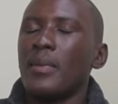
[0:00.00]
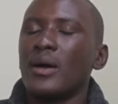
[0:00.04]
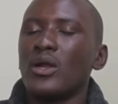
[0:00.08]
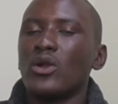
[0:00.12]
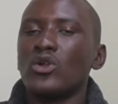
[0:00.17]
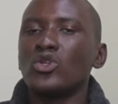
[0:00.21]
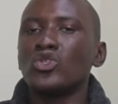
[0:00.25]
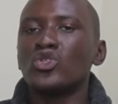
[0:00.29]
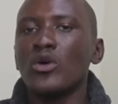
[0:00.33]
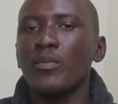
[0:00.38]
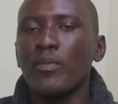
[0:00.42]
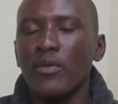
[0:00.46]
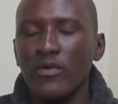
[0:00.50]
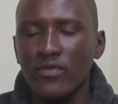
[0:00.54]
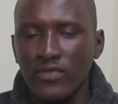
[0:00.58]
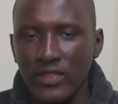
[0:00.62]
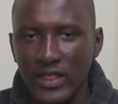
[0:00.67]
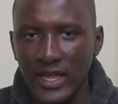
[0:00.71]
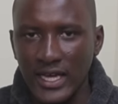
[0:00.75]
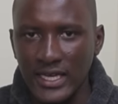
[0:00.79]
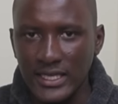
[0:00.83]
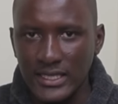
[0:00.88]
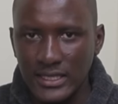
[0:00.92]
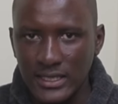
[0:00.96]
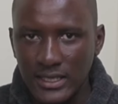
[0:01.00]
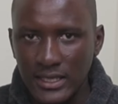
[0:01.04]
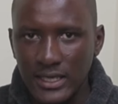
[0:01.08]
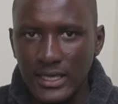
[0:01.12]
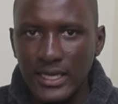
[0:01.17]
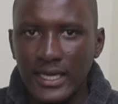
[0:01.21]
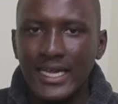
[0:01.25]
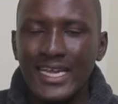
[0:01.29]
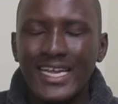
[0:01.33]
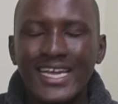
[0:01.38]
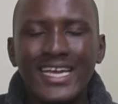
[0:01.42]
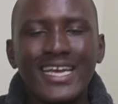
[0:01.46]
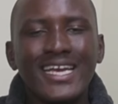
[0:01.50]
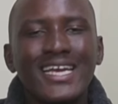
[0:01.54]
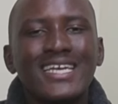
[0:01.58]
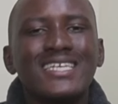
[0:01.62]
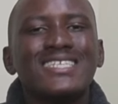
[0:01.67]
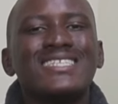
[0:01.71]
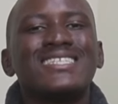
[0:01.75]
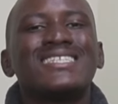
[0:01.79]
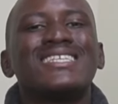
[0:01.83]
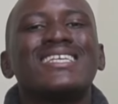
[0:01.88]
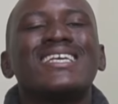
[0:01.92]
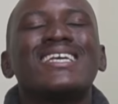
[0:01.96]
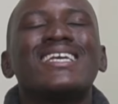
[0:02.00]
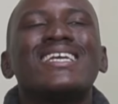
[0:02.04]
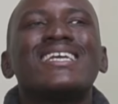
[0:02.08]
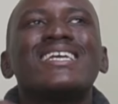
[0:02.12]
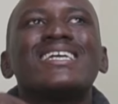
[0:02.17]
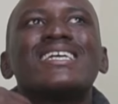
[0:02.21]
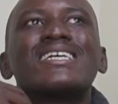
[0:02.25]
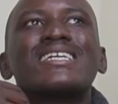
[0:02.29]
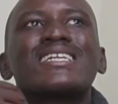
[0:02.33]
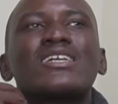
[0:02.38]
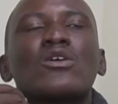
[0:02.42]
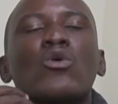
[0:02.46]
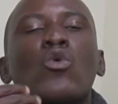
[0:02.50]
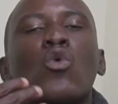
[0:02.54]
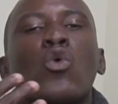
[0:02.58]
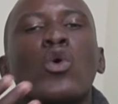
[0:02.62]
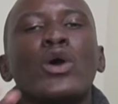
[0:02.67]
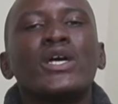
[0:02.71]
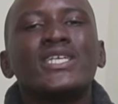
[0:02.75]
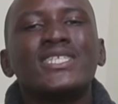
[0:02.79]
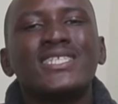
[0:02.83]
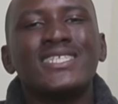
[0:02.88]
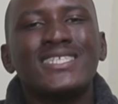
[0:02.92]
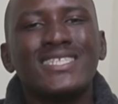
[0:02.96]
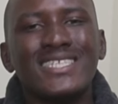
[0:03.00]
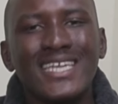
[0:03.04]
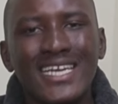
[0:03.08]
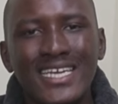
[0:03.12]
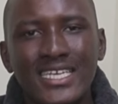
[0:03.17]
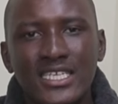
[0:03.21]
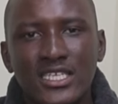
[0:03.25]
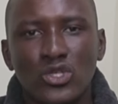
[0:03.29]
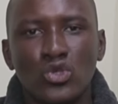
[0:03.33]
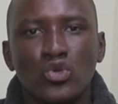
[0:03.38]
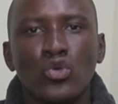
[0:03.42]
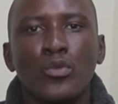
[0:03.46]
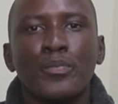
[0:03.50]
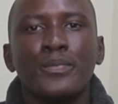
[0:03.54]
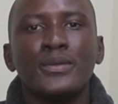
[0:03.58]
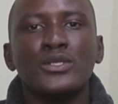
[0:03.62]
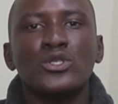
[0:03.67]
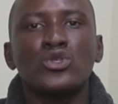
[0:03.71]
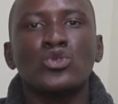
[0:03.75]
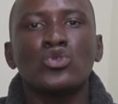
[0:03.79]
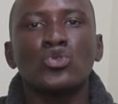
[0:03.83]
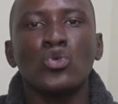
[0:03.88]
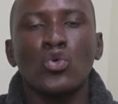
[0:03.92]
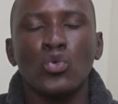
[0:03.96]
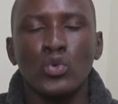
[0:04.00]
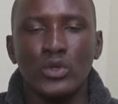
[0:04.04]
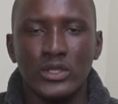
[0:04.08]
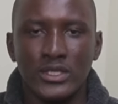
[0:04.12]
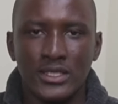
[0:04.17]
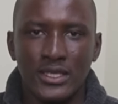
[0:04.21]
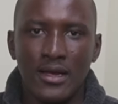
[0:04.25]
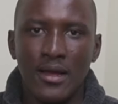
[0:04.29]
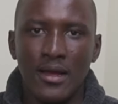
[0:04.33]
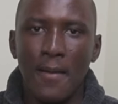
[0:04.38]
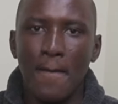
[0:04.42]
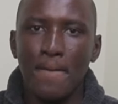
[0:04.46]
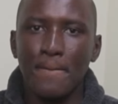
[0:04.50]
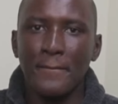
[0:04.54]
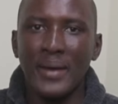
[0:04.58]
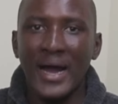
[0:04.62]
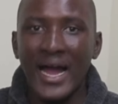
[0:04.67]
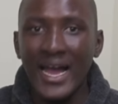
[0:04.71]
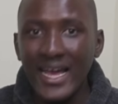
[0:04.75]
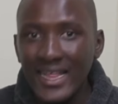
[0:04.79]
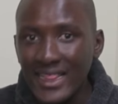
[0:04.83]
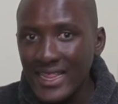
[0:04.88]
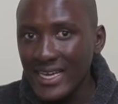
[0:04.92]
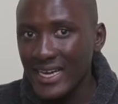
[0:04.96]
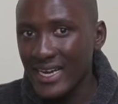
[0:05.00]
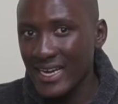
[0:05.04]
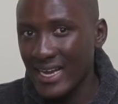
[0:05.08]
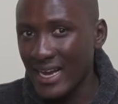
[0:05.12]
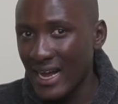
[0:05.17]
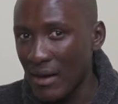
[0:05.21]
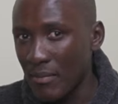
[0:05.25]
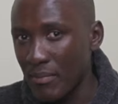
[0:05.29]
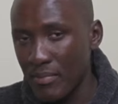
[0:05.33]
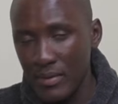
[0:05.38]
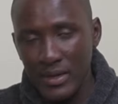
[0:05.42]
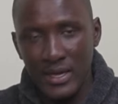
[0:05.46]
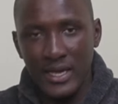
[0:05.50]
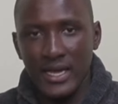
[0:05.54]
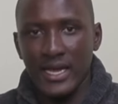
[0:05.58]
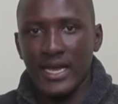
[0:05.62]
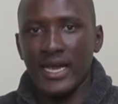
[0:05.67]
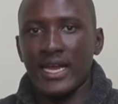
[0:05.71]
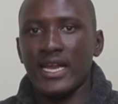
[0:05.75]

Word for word: But on top of that, he has requested to be sold by the club.